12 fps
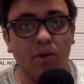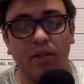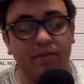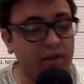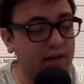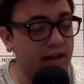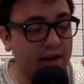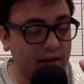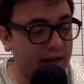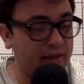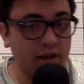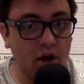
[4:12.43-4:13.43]
I'd love to get
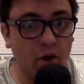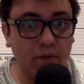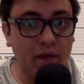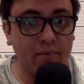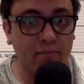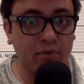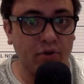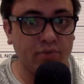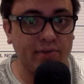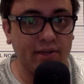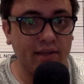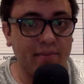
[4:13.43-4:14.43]
get to know that those
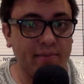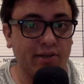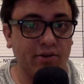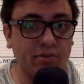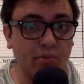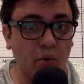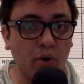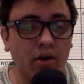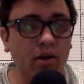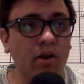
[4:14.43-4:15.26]
that material more.